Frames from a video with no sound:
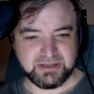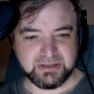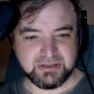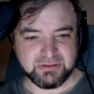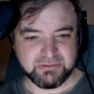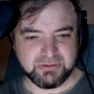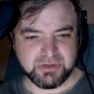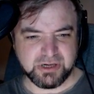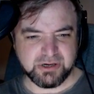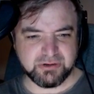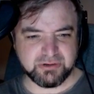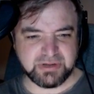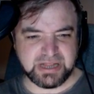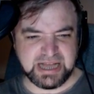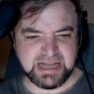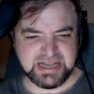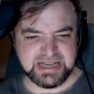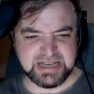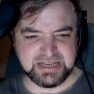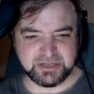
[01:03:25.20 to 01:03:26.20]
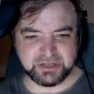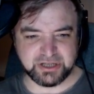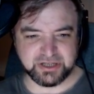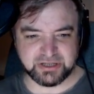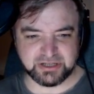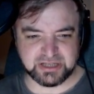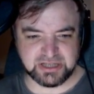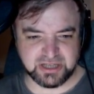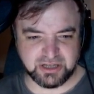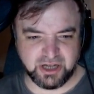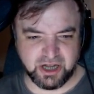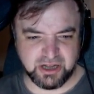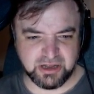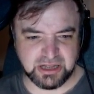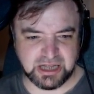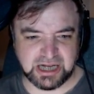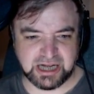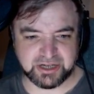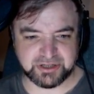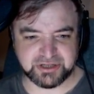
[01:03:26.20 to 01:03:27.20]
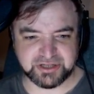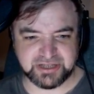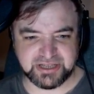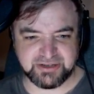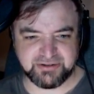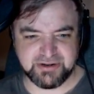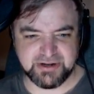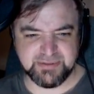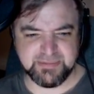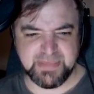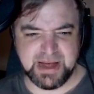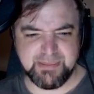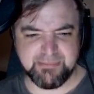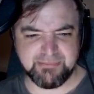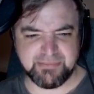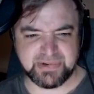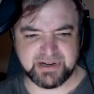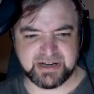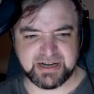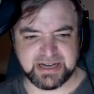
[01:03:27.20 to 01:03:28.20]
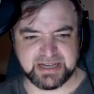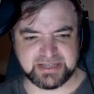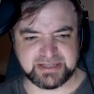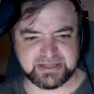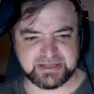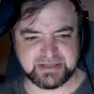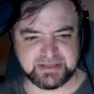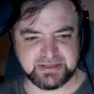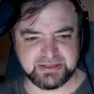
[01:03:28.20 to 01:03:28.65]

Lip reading: Whoa, that heat shield is a lot larger than I remember it.